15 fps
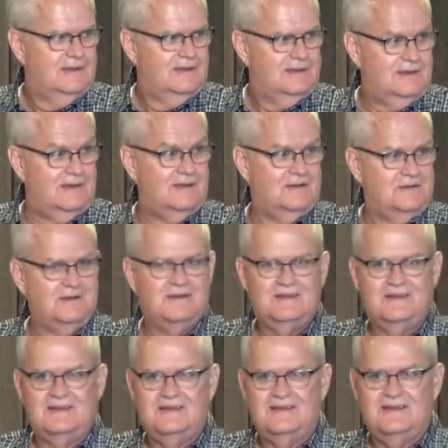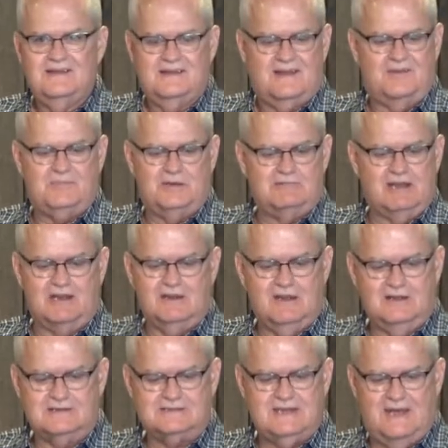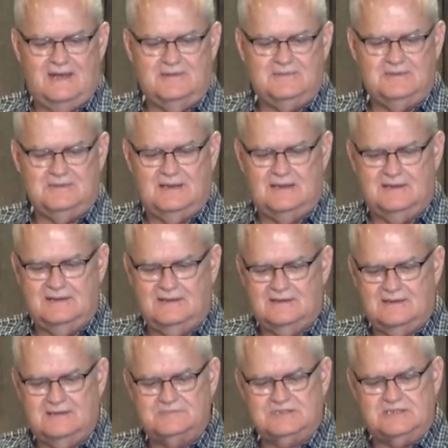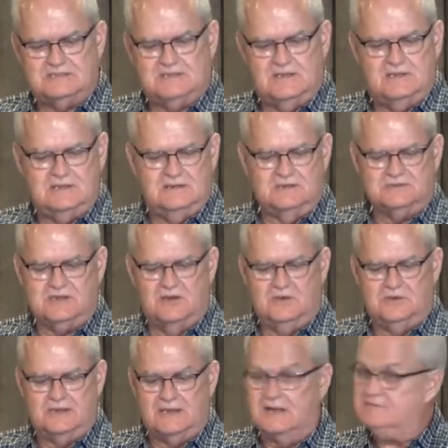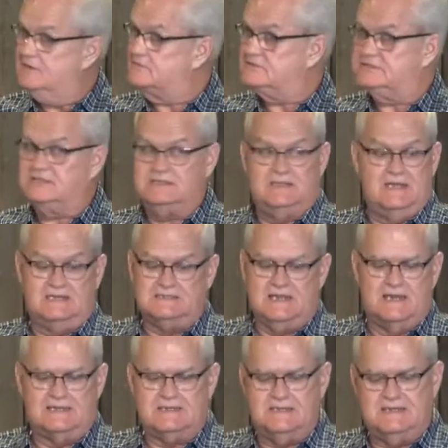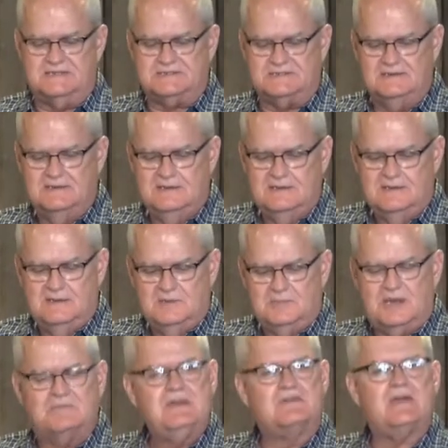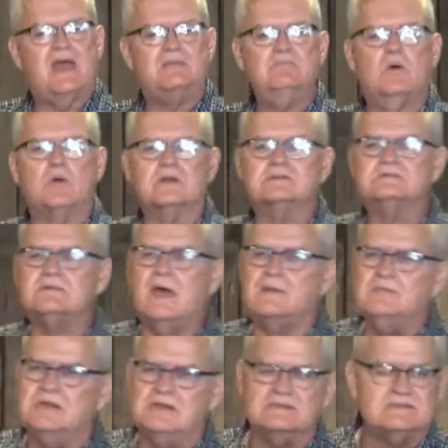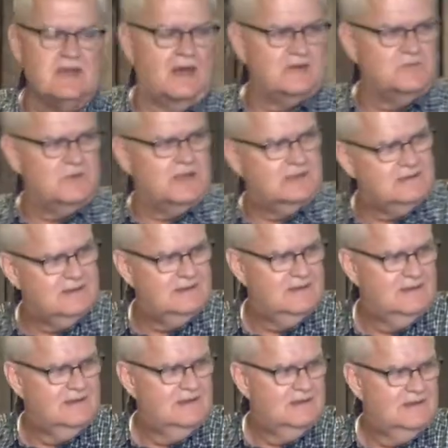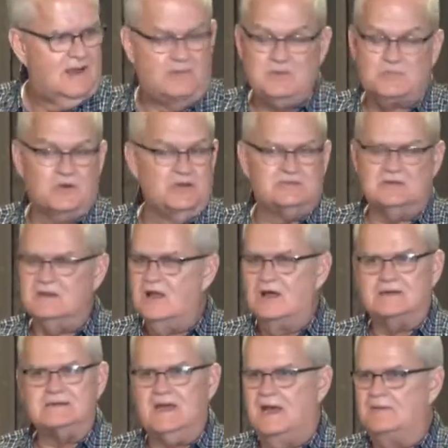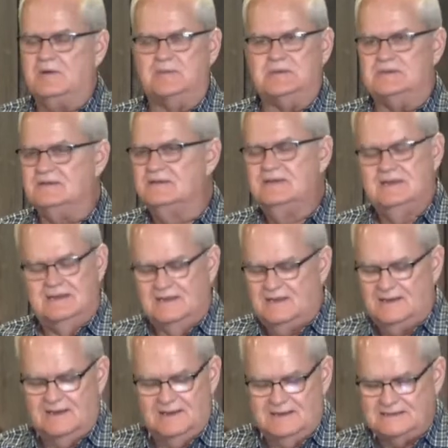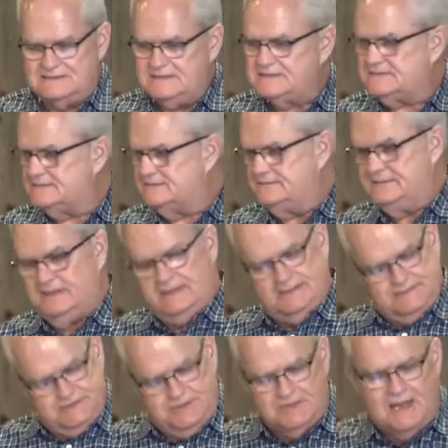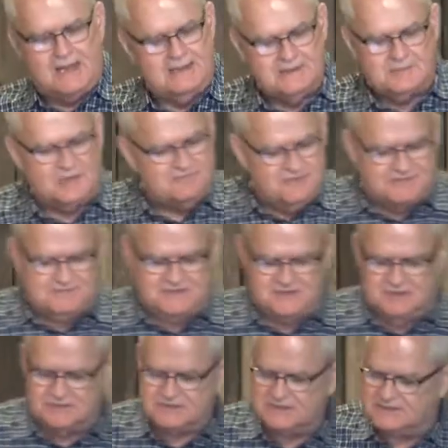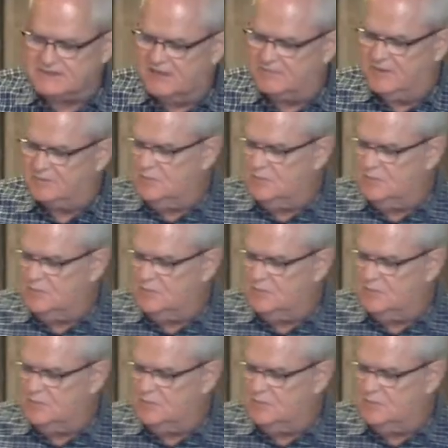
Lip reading: You know, I've been around a long time. I'm 68 years old, and I've never seen days like this, but I've never had more excitement inside of me. I've been preaching a long time. I mean, this in July, it'll be 50 years since I've been